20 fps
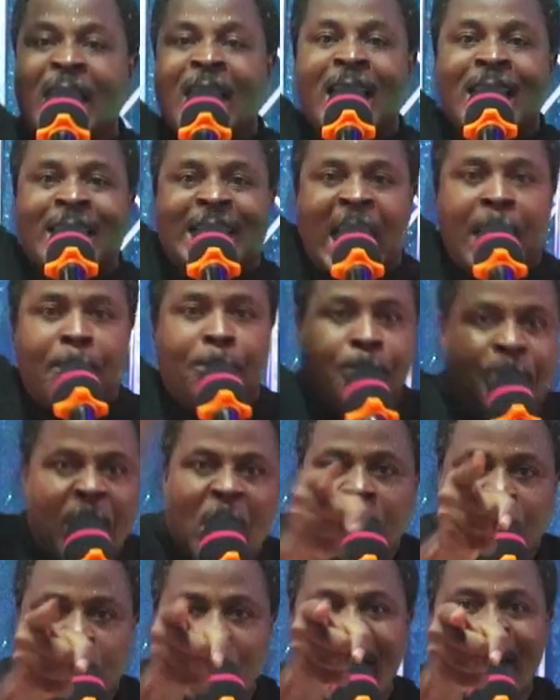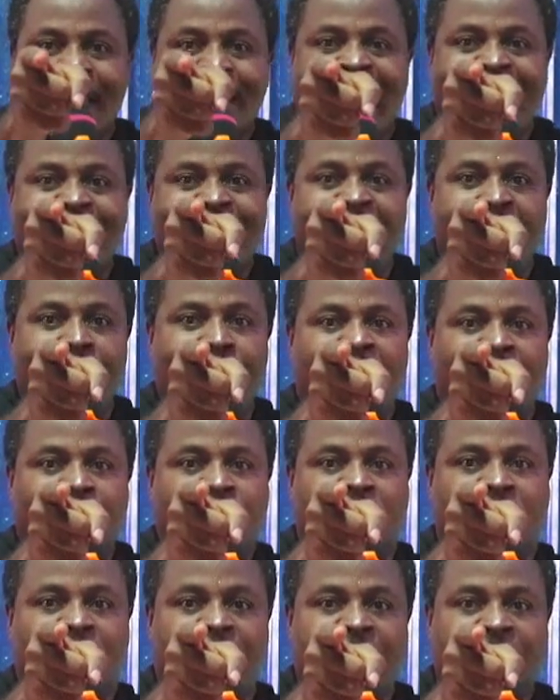rebuke you in the name of
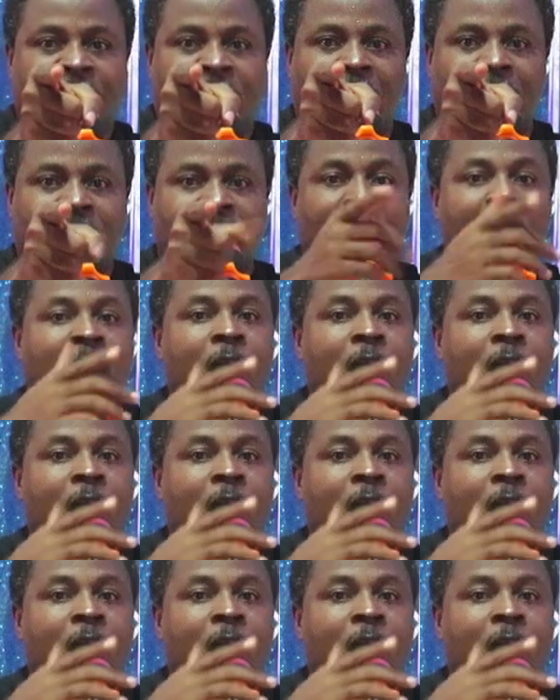Jesus.